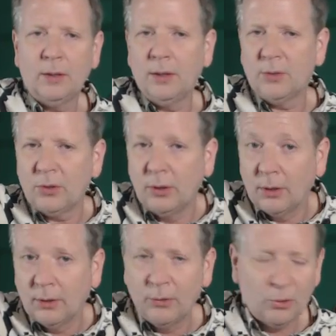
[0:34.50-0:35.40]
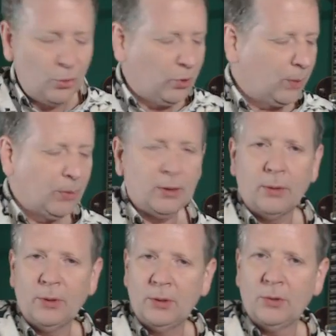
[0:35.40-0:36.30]
kind of sneak it in real quick, but
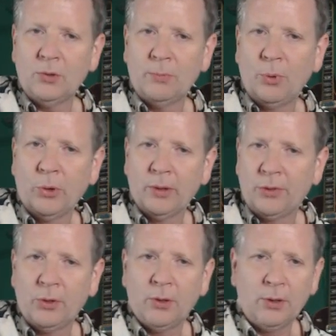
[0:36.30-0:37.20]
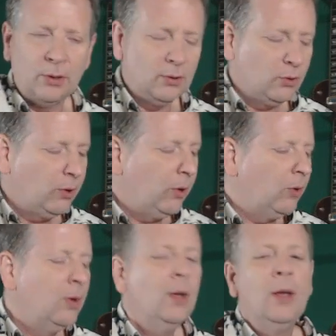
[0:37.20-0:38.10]
this is important theory that you need to know.